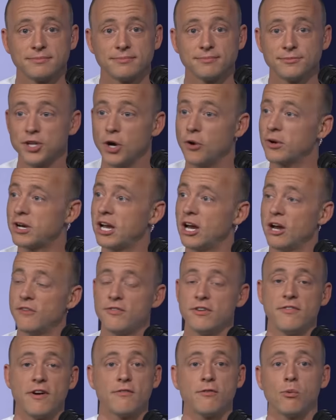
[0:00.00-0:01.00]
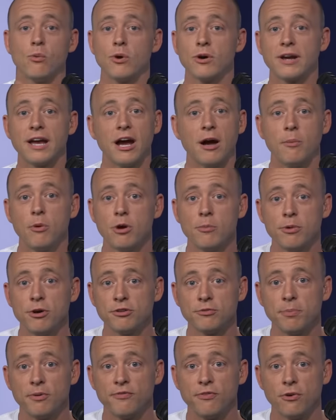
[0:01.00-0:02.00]
Don't care if you've ever worn cowboy
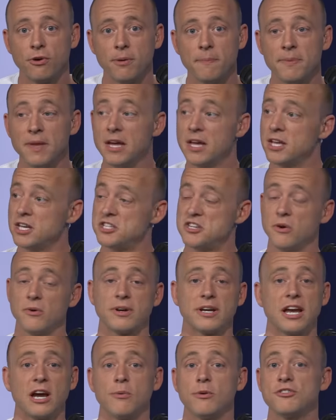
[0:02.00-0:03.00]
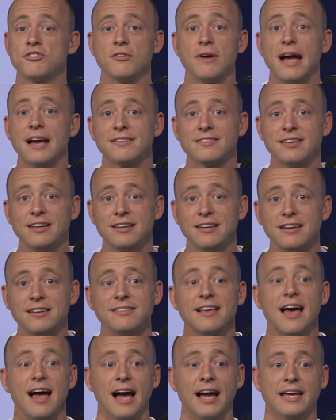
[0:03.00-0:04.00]
boots before. Don't care what your accent is.
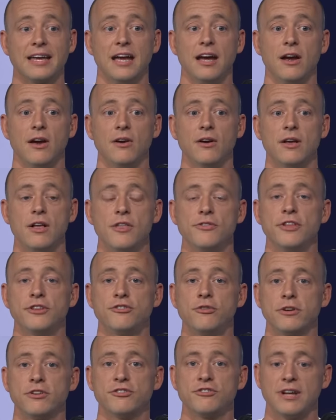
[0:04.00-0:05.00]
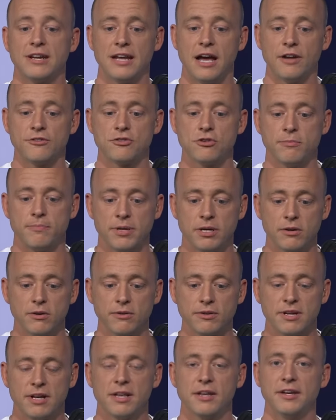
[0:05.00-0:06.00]
I care that you understand how to
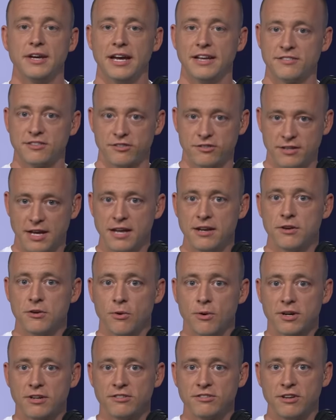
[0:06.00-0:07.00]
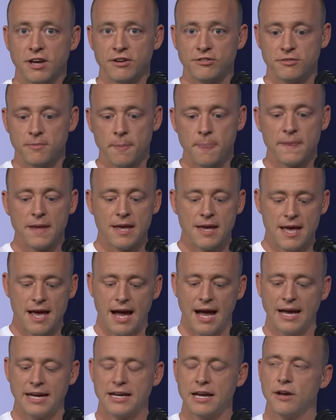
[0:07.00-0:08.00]
build and sustain an organization.
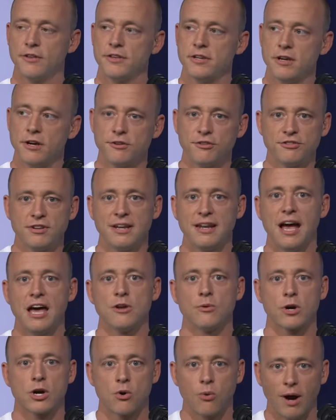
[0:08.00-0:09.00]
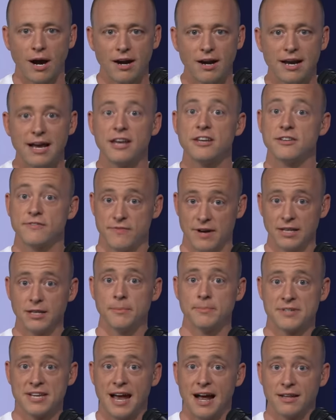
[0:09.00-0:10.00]
I care that you understand how to acquire and
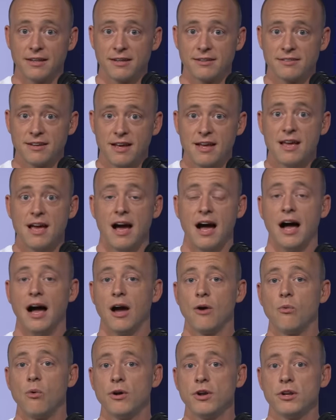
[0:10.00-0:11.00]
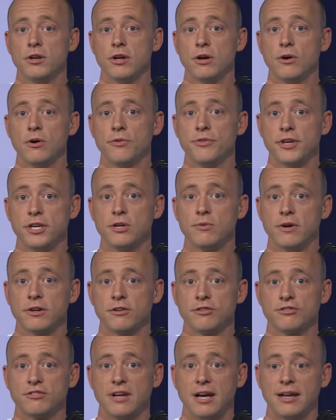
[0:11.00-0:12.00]
develop talent. I want to know that you
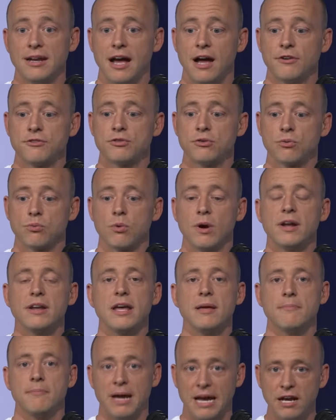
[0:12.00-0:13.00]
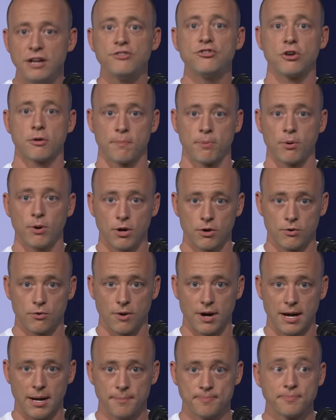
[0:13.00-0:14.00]
understand how to run a major
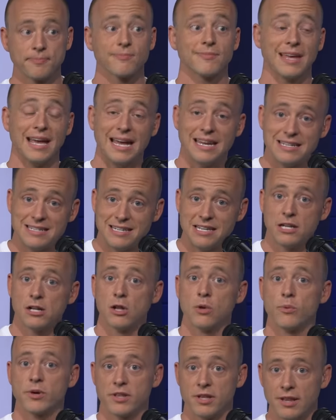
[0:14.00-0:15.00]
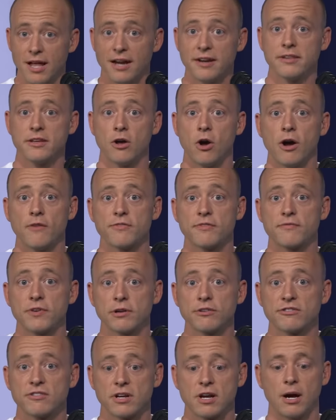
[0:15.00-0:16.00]
program and deal with a lot of the off the
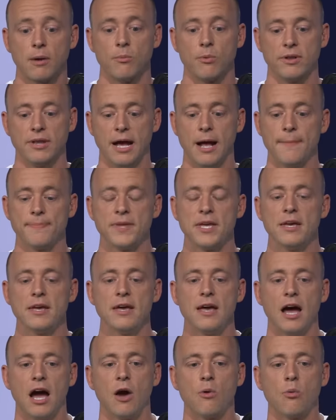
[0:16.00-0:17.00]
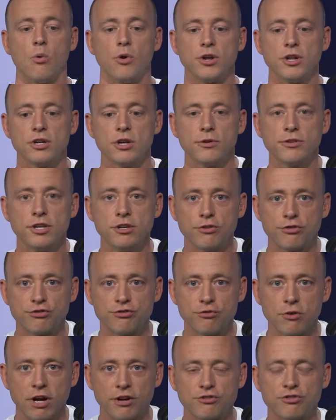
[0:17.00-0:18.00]
fields that come with that. I want to know that you're
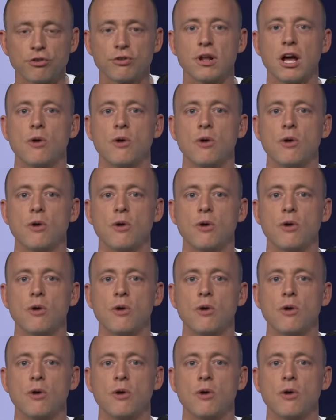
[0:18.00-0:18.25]
structured.